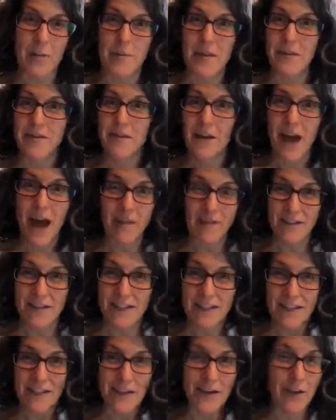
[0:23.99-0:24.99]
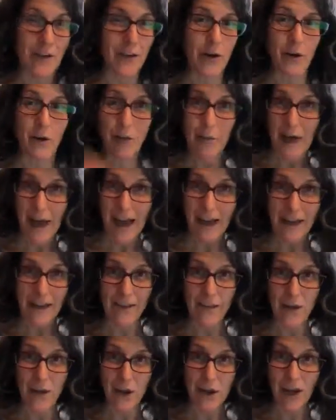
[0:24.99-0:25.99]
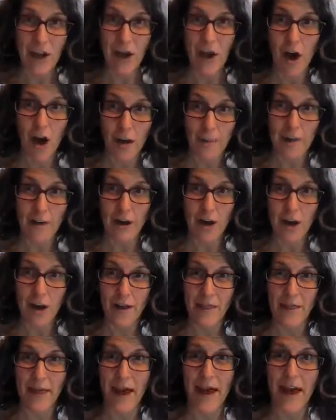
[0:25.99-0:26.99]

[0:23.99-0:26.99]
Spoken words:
If you haven't seen, you can go back and look and comment on